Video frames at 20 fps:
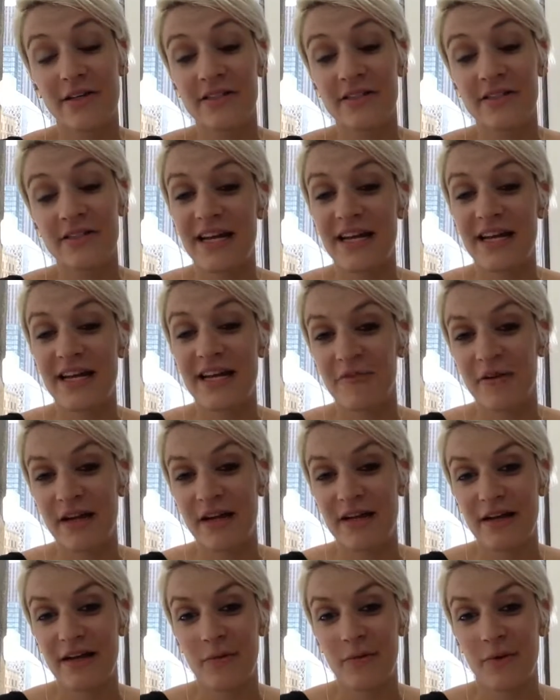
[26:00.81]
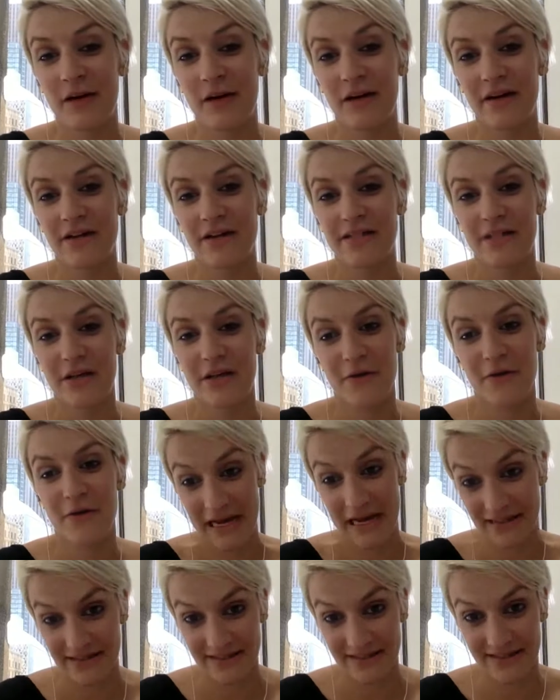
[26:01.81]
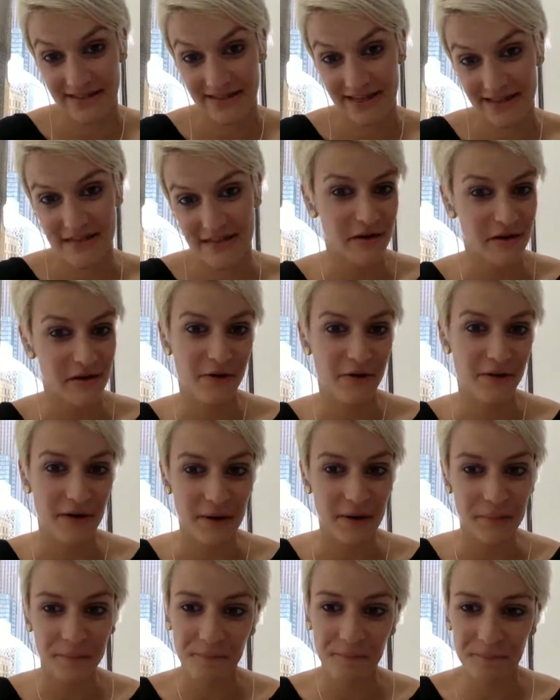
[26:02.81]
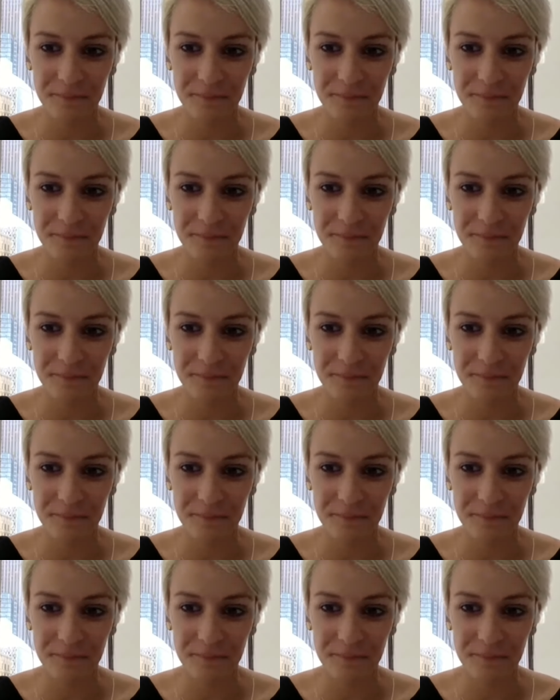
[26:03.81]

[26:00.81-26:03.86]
today to find out where to go next in their career?